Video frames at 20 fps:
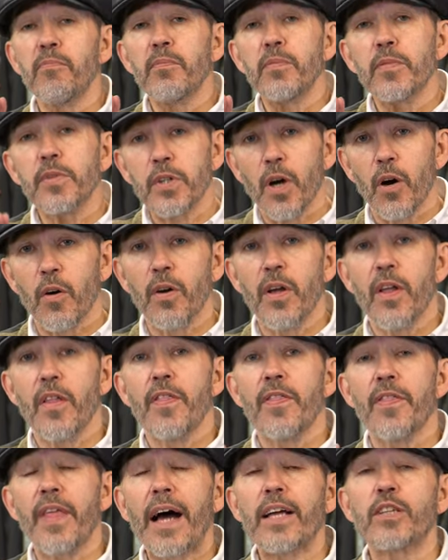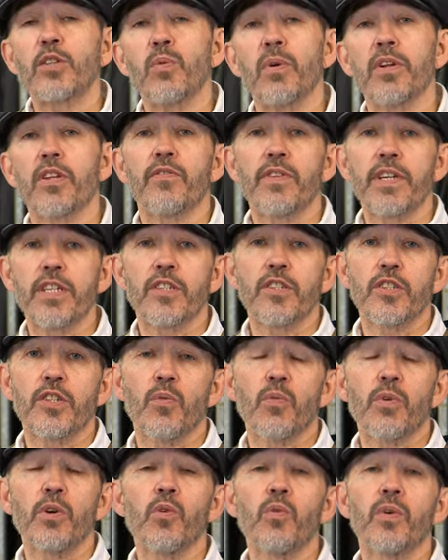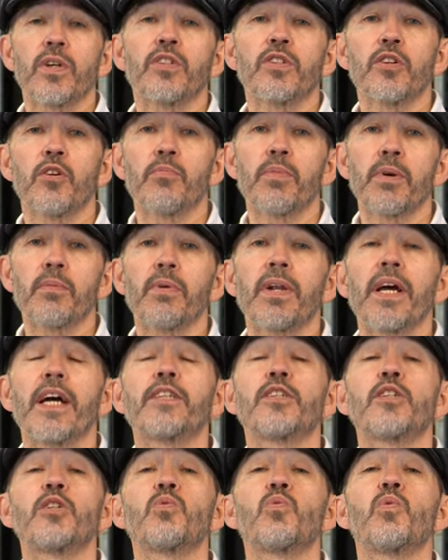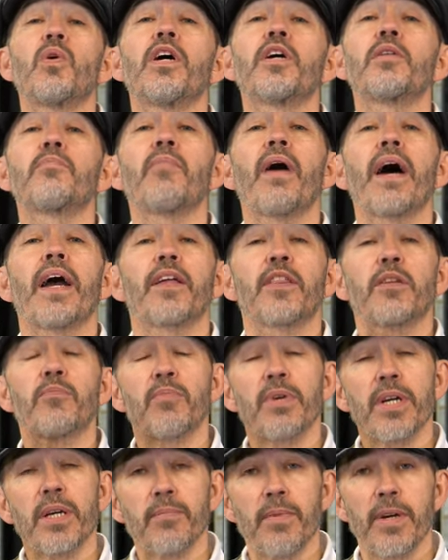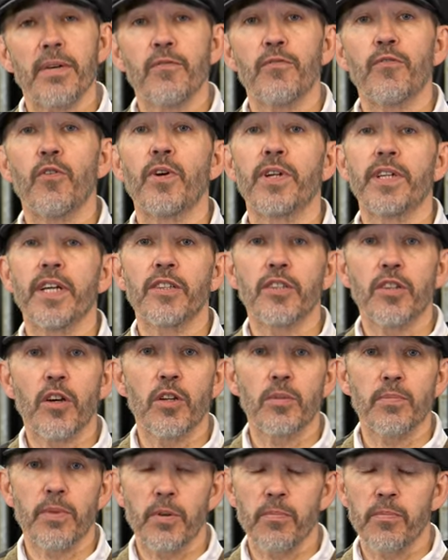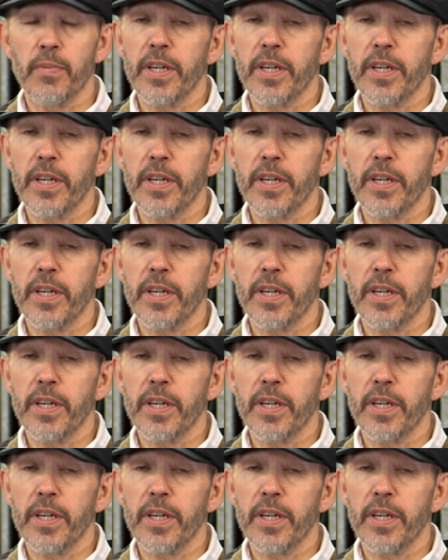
So that's one of the reasons that we always tell people it is worth paying the premium for a Daytona boot,